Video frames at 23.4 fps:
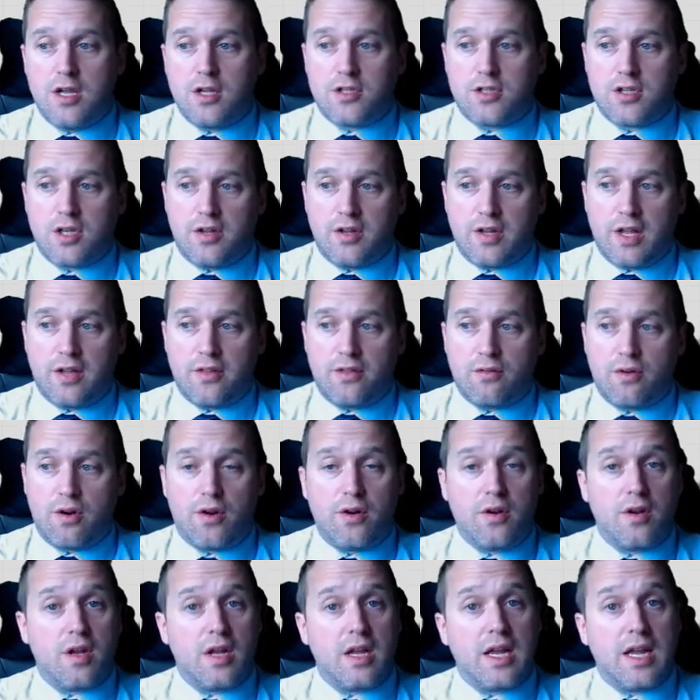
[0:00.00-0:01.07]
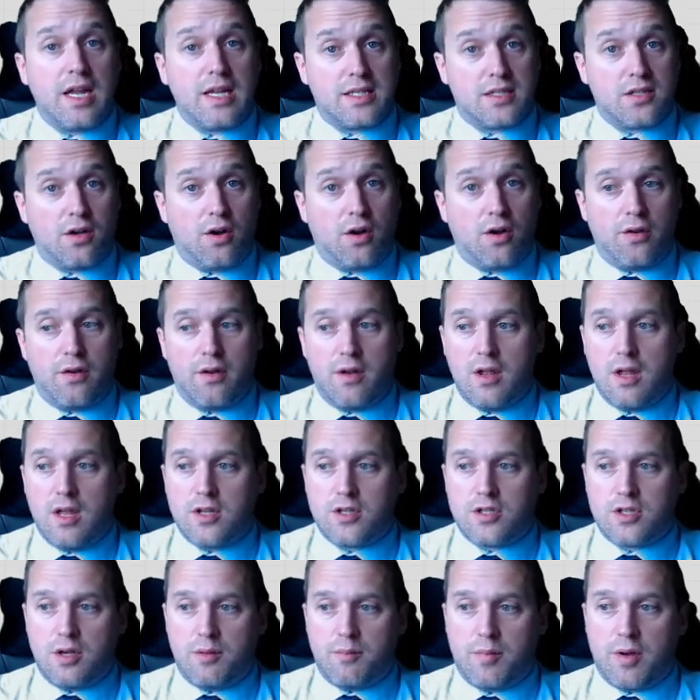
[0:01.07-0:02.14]
Turn the other on, it's on.
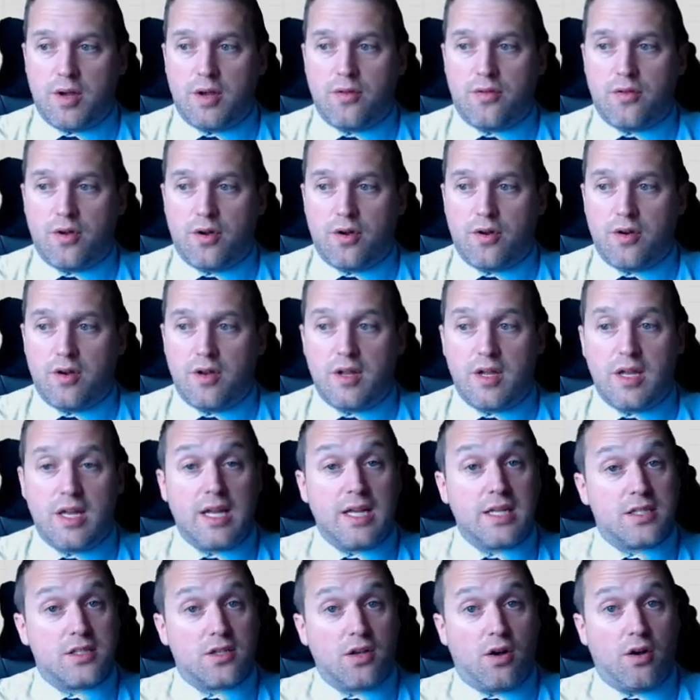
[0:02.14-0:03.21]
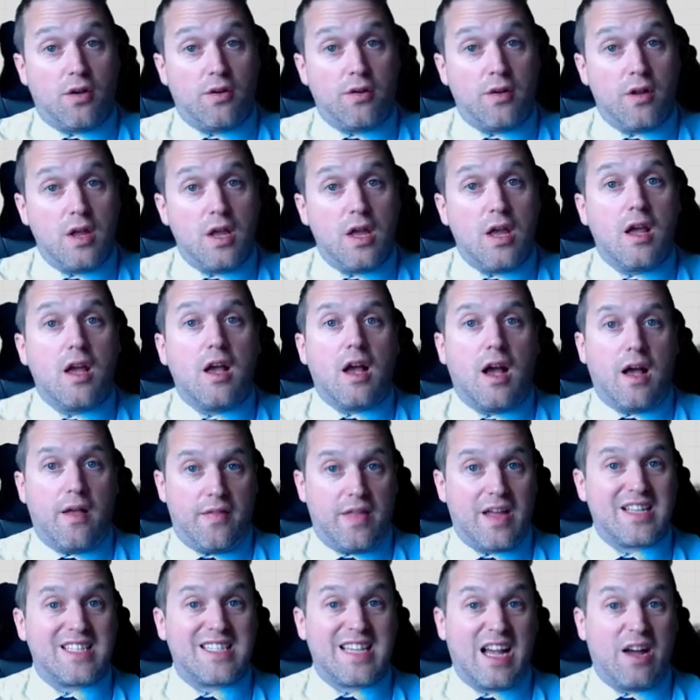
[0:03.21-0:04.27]
Turn both on, it's on. And
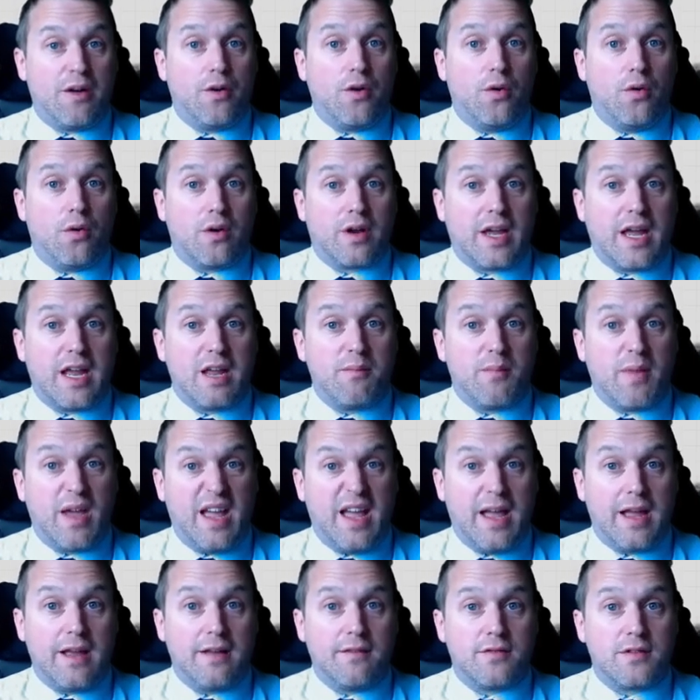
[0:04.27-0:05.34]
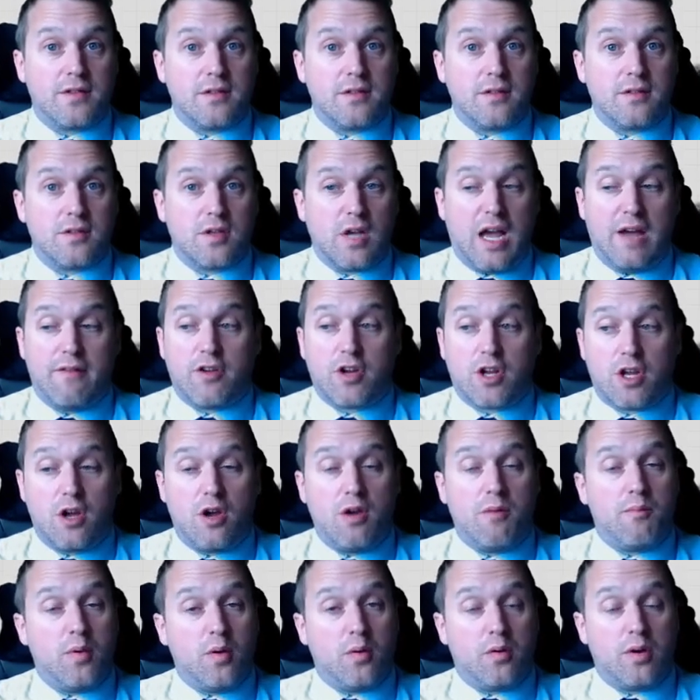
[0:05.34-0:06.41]
that's how an OR gate behaves. So have a go
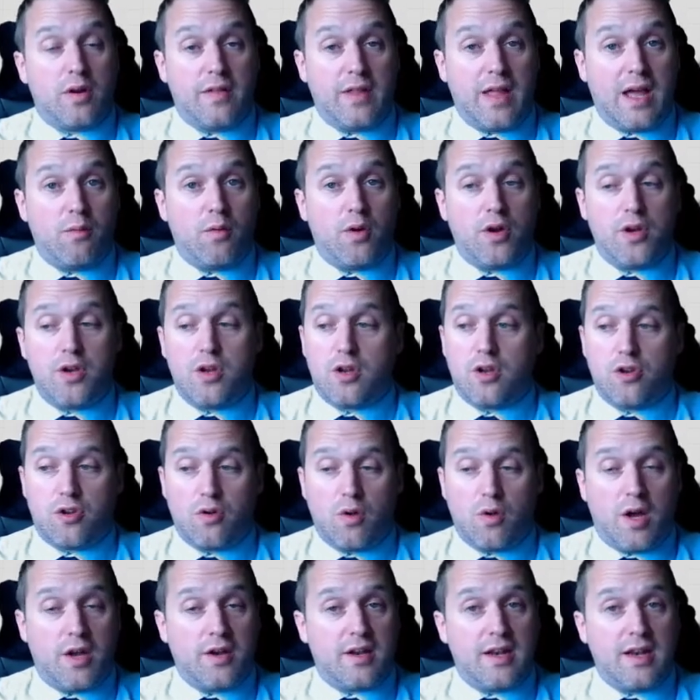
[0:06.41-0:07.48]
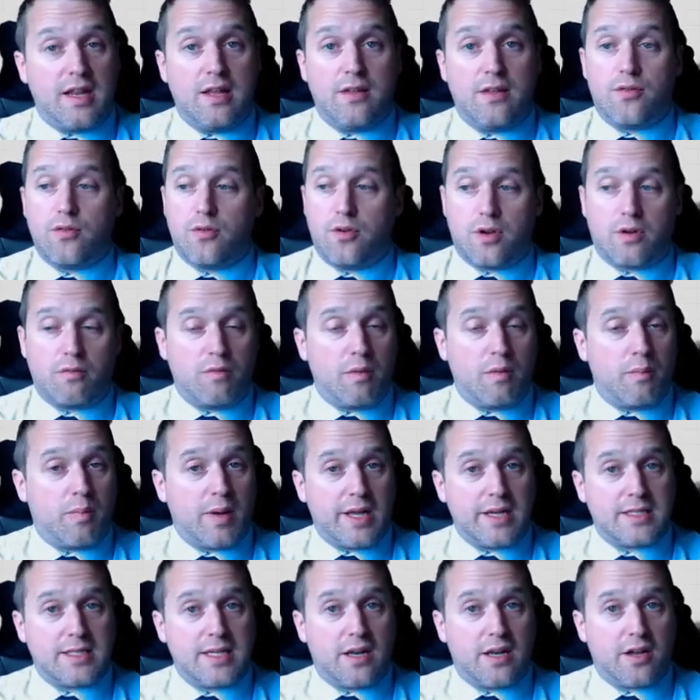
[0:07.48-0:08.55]
at building that one. You can do it underneath, or you can
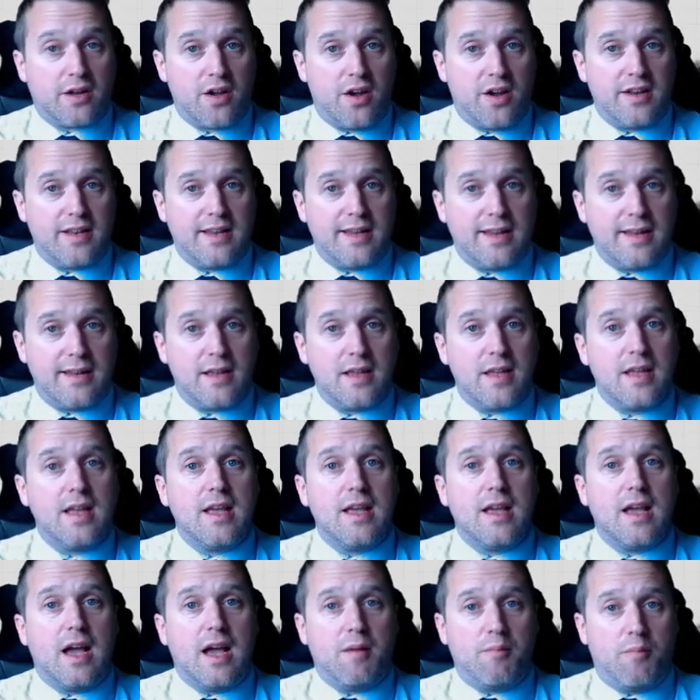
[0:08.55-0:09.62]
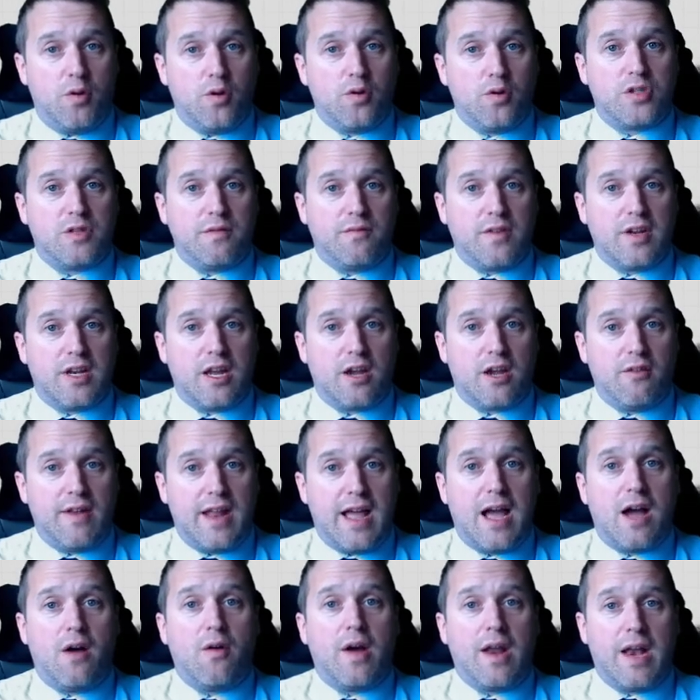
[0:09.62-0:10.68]
replace it like I did. And pause your video
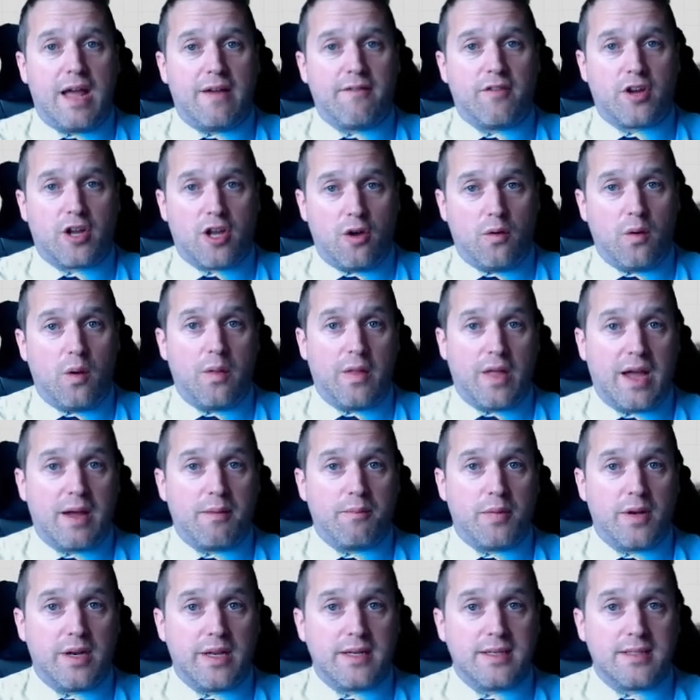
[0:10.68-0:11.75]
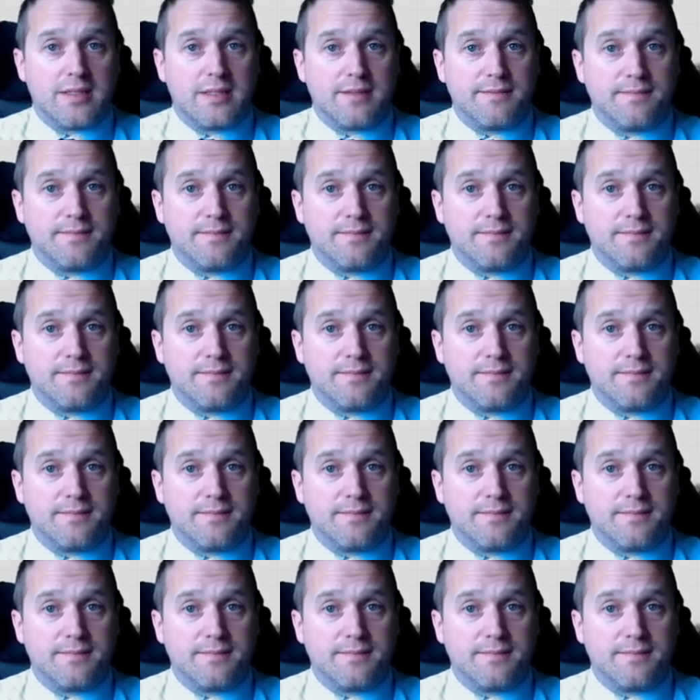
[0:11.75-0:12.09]
now and have a go at that, please.